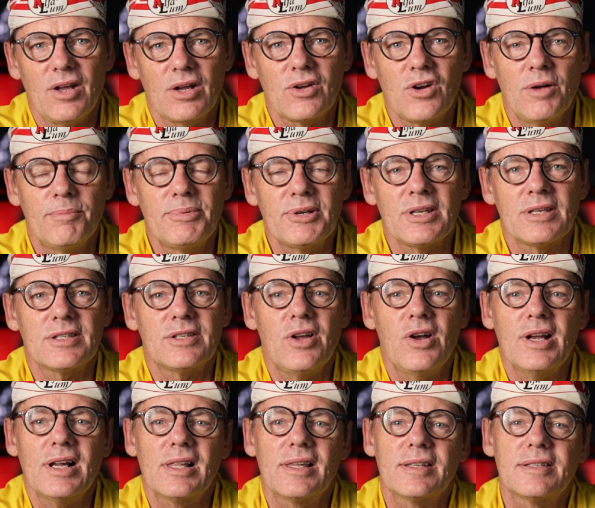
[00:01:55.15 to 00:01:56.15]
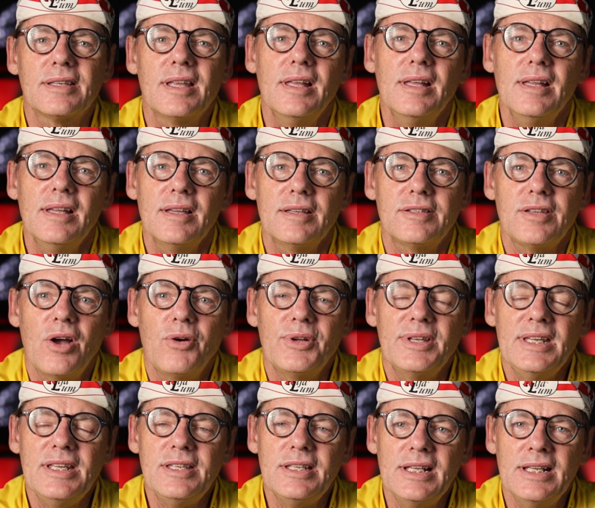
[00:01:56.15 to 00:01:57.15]
competent cyclists. So
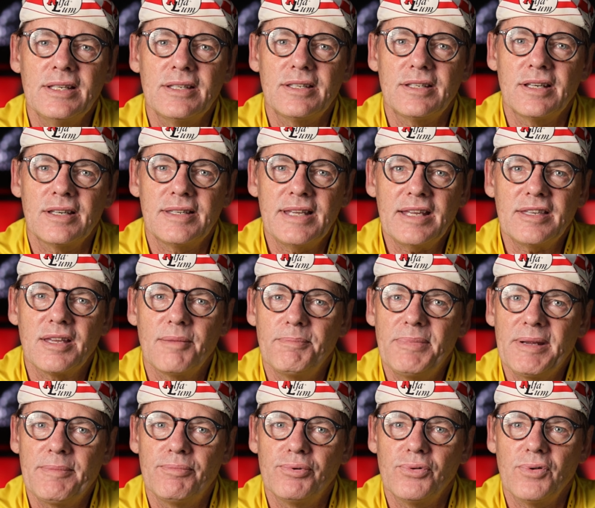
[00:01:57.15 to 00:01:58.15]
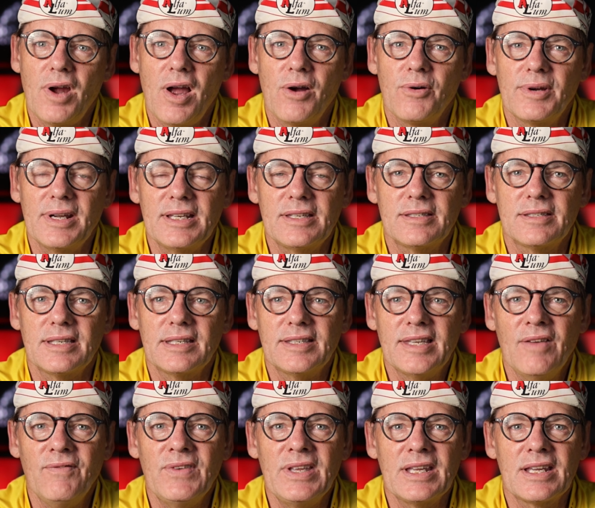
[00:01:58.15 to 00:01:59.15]
in this instance, that's a big pro. It's
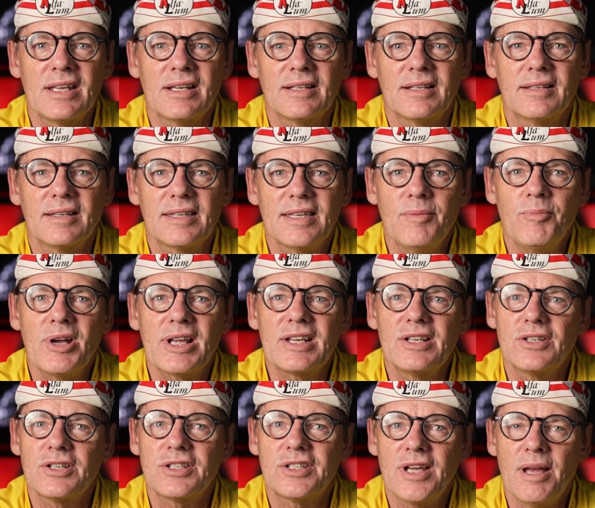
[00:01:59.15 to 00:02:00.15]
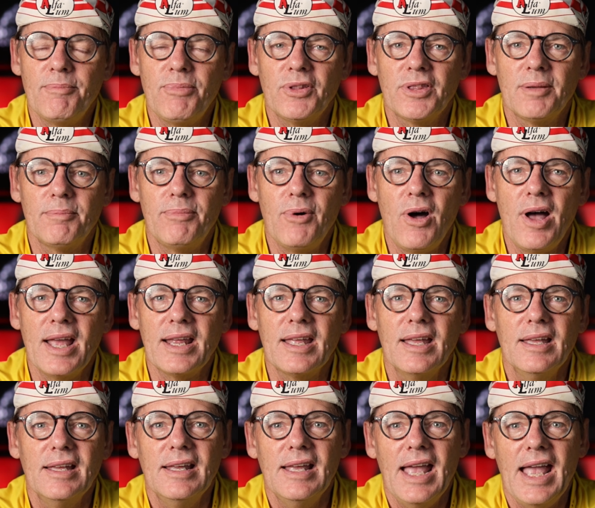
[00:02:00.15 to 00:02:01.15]
something someone can just jump on the bike
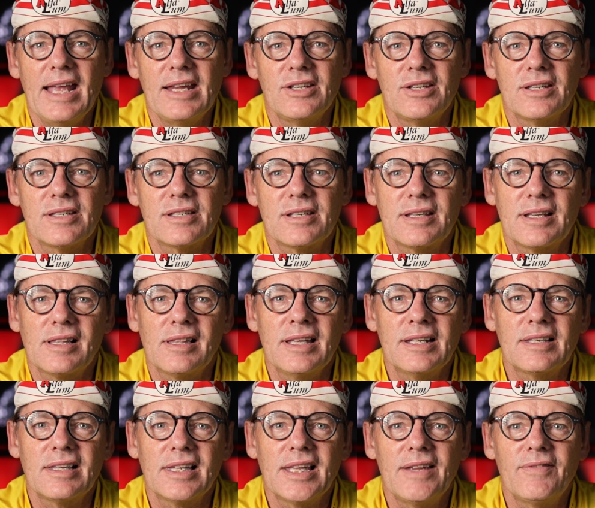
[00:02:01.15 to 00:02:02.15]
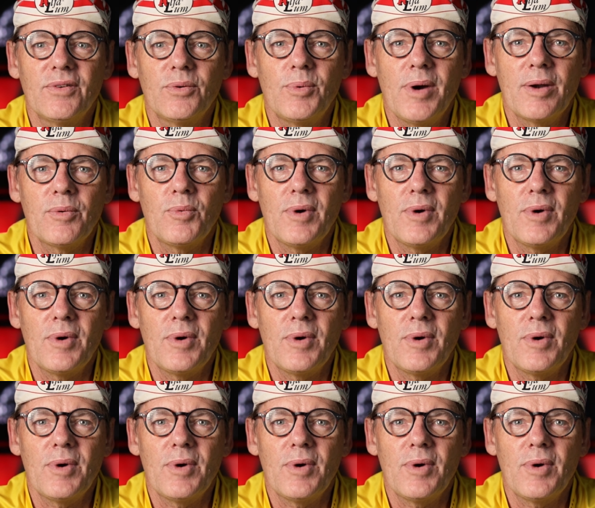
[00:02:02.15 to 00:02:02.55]
and you just click the lever one